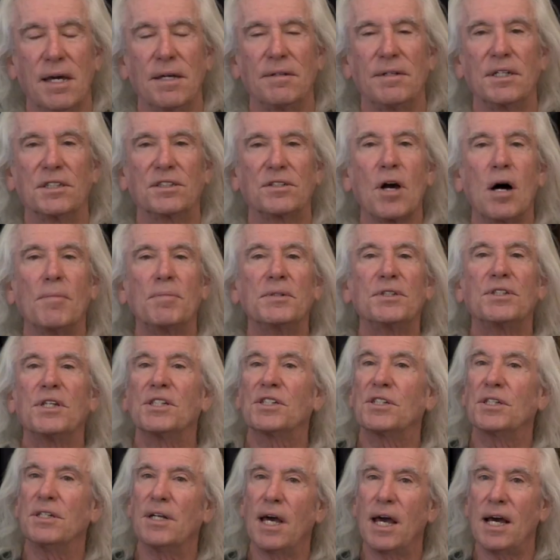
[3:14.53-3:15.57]
This
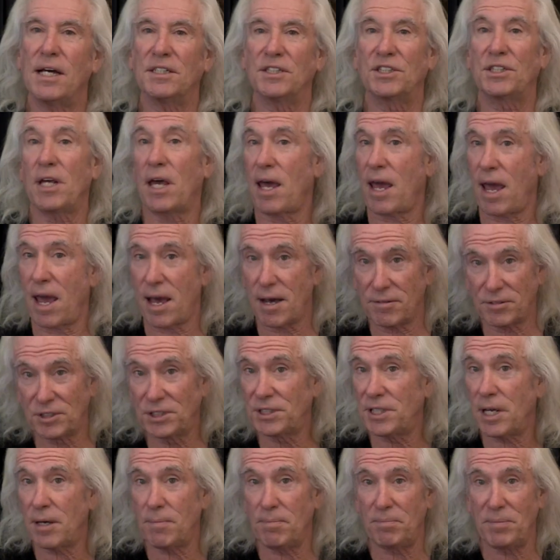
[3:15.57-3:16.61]
composition has
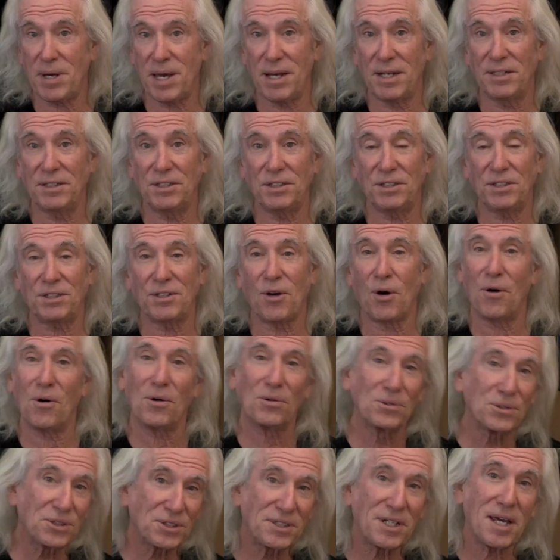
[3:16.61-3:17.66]
half-step bends,
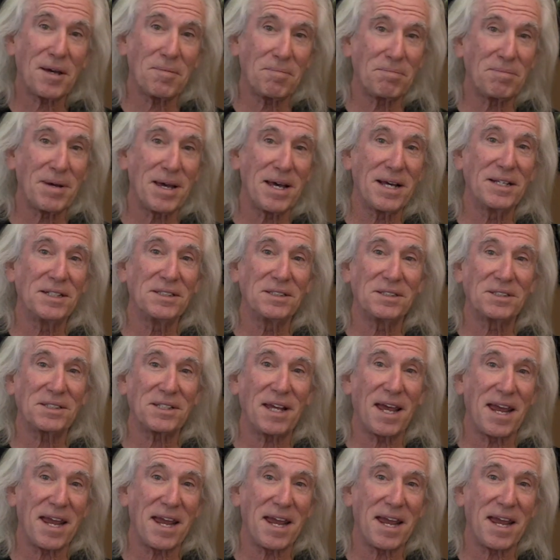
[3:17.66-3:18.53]
whole step bends,